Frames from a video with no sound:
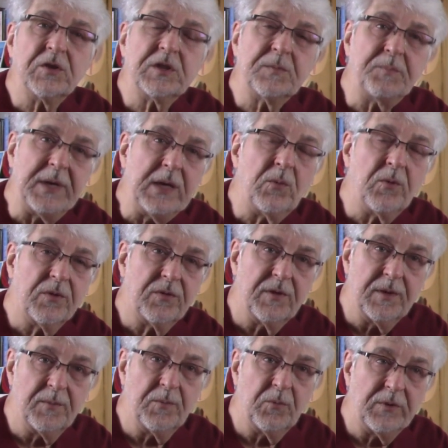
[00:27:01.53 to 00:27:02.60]
to speak with
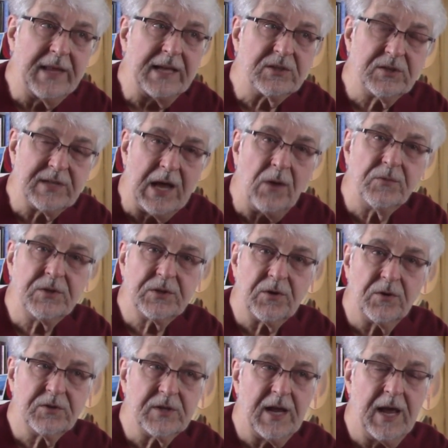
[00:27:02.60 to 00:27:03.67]
them, when that sound
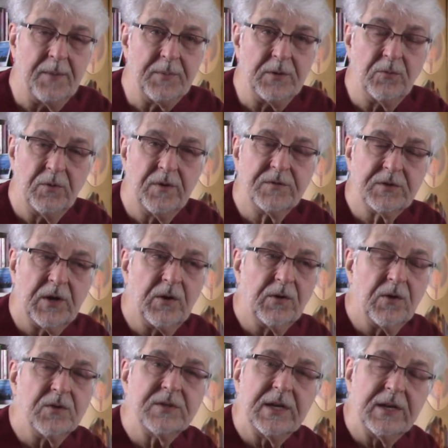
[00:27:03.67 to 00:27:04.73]
starts to happen, Rudolf Steiner
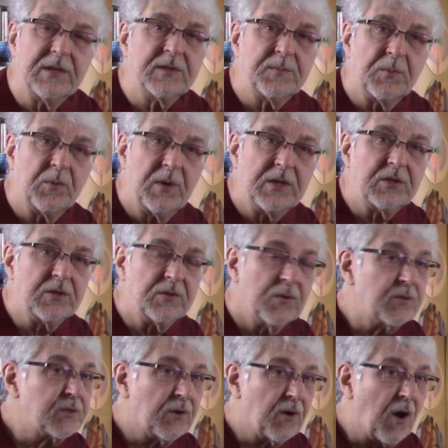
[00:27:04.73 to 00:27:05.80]
calls that inspiration.
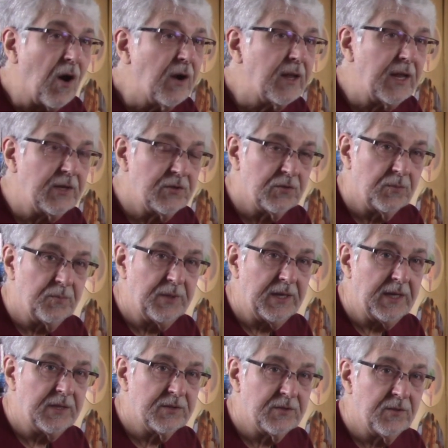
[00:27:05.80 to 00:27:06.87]
Those are archangel
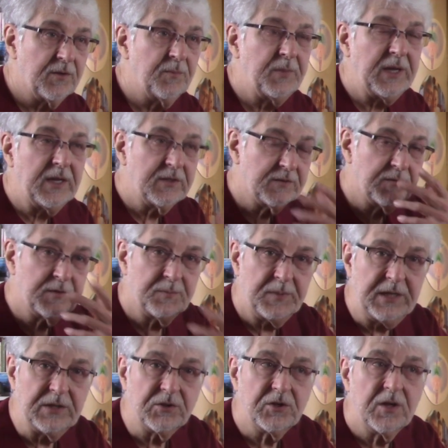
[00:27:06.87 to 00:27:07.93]
beings, they're the beings of
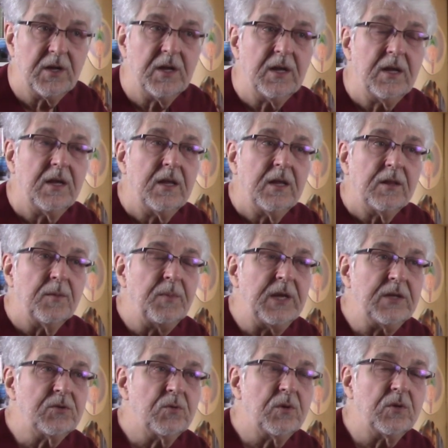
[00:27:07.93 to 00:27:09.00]
speech, the
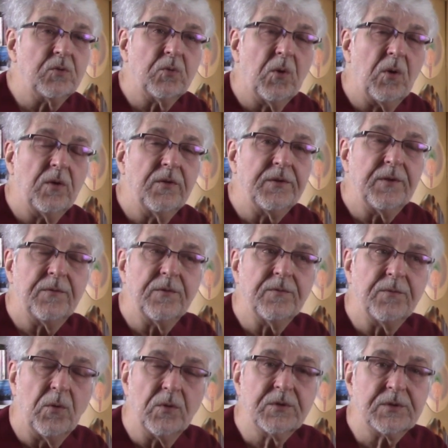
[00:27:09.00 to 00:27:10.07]
beings who control the different
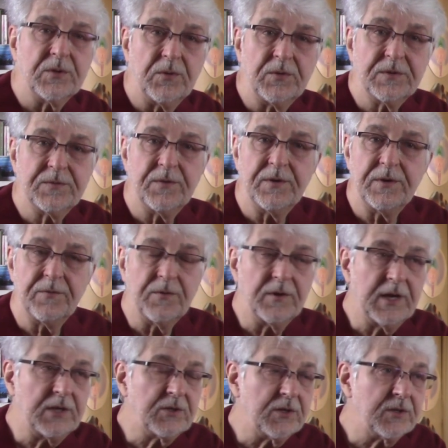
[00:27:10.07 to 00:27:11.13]
folk souls for the
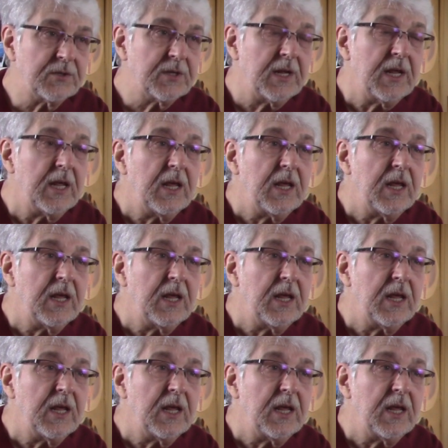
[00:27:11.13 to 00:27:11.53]
different nations.